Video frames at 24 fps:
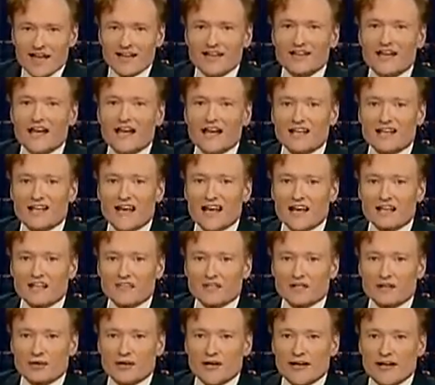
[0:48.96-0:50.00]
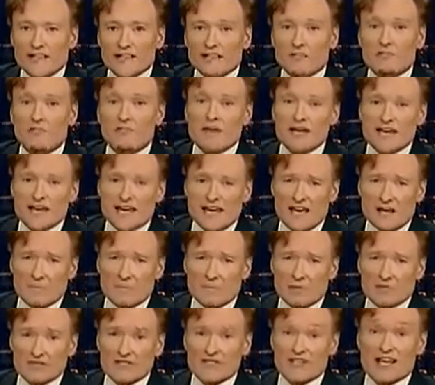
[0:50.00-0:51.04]
at 98 degrees,
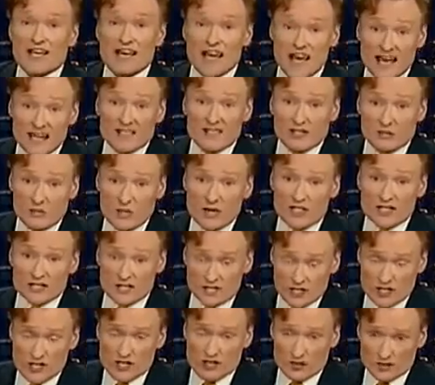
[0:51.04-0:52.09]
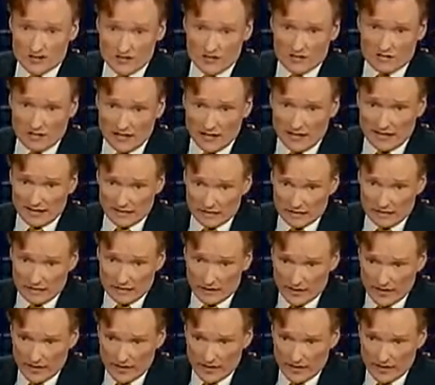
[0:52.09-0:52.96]
beekeepers can switch to short sleeves. Go